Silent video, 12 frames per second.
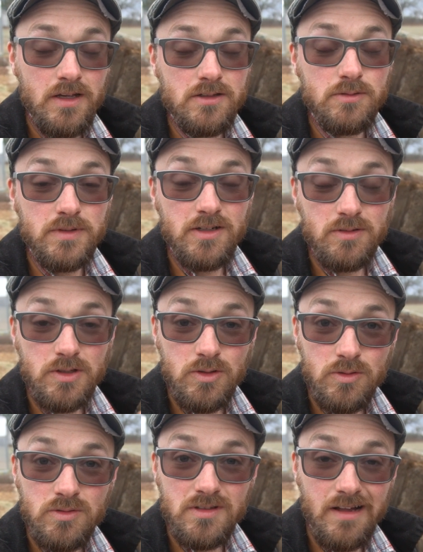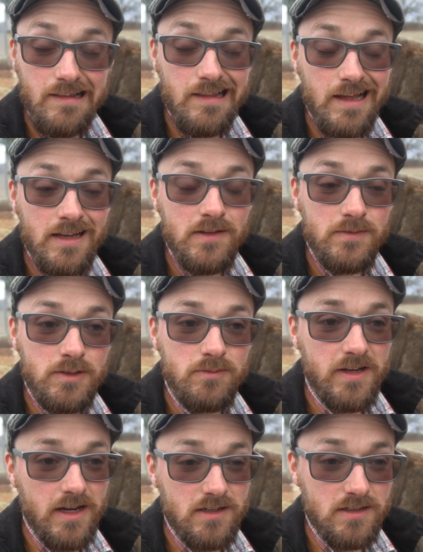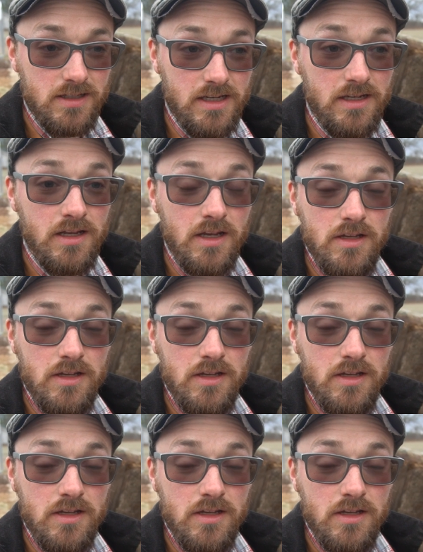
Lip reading: So we don't use a lot of it. We actually